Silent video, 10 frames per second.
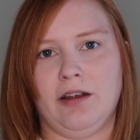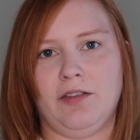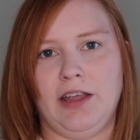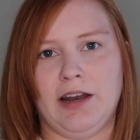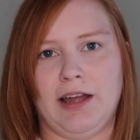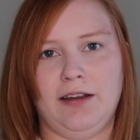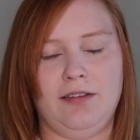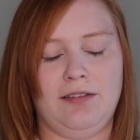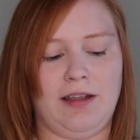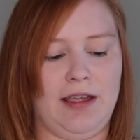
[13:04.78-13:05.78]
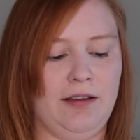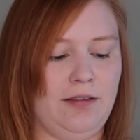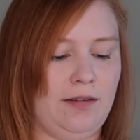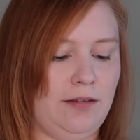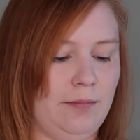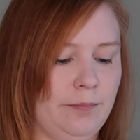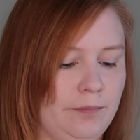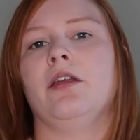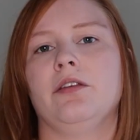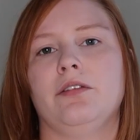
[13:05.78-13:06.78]
in the United States.
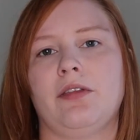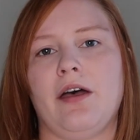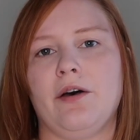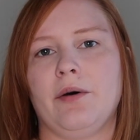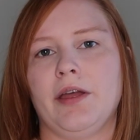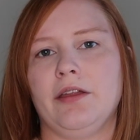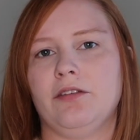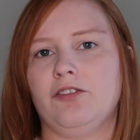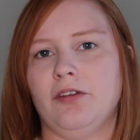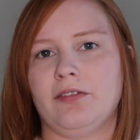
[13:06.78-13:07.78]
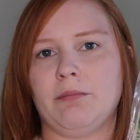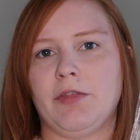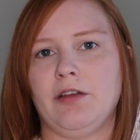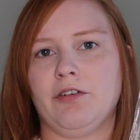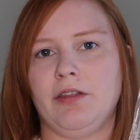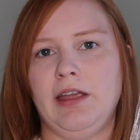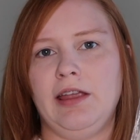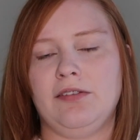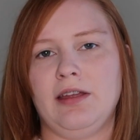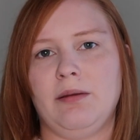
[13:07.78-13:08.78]
So just something really
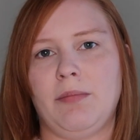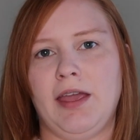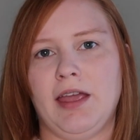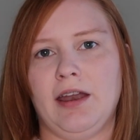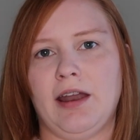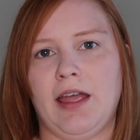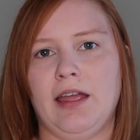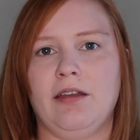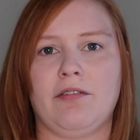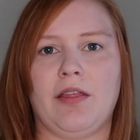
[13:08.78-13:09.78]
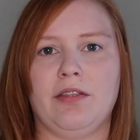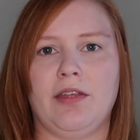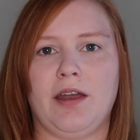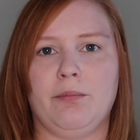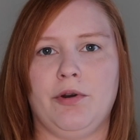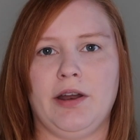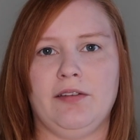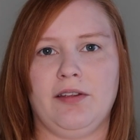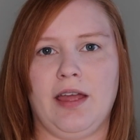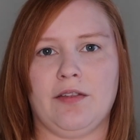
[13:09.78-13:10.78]
easy to make at night rather than putting
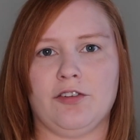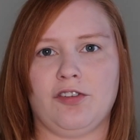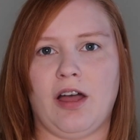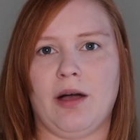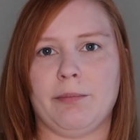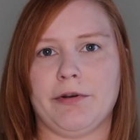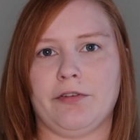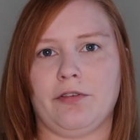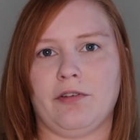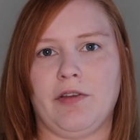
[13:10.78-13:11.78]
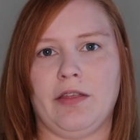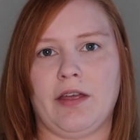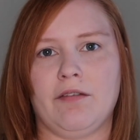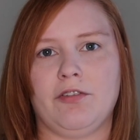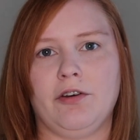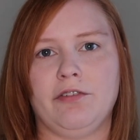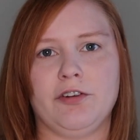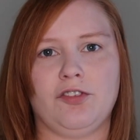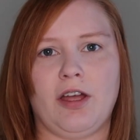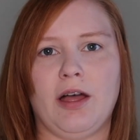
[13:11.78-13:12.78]
together chop or serving leftover
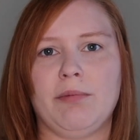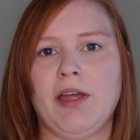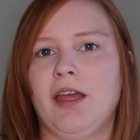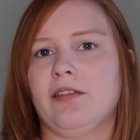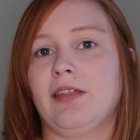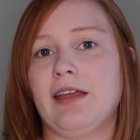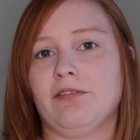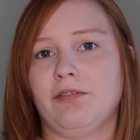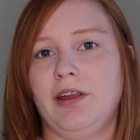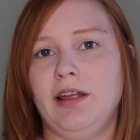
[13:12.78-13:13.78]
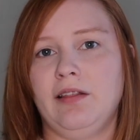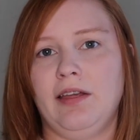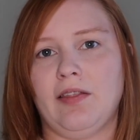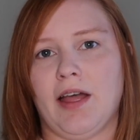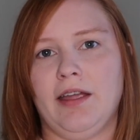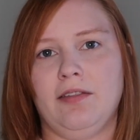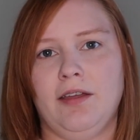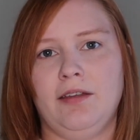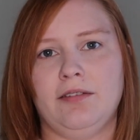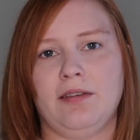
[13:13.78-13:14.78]
chop. They really like
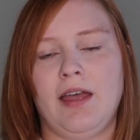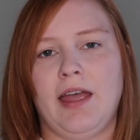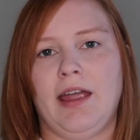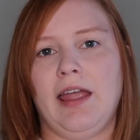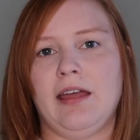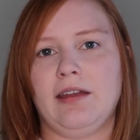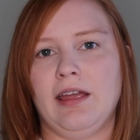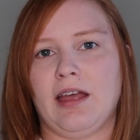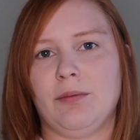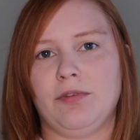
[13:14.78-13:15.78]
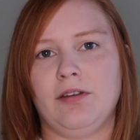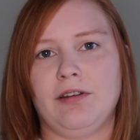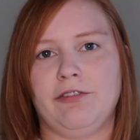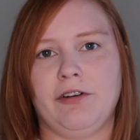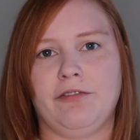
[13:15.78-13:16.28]
this, and it comes in different